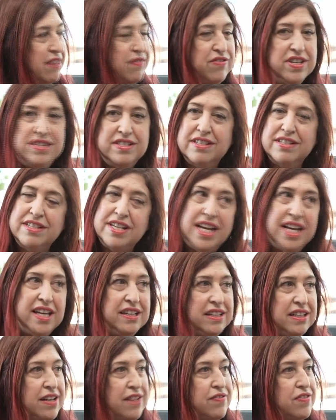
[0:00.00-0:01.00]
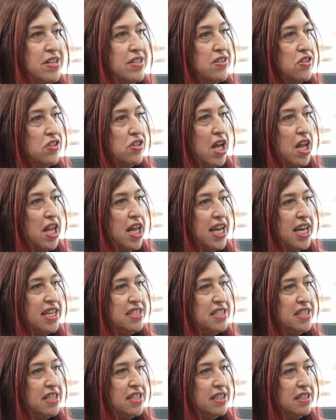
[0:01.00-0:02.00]
if this is it, if this is all I
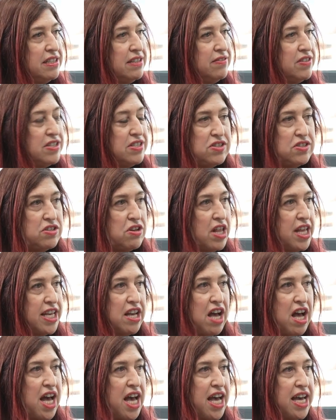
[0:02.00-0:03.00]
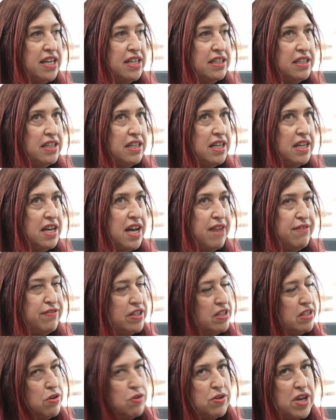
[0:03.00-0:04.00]
did, if this is all I got, I
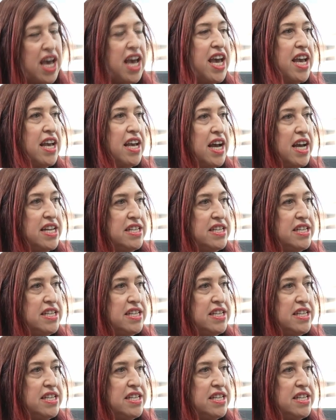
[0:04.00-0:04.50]
feel okay.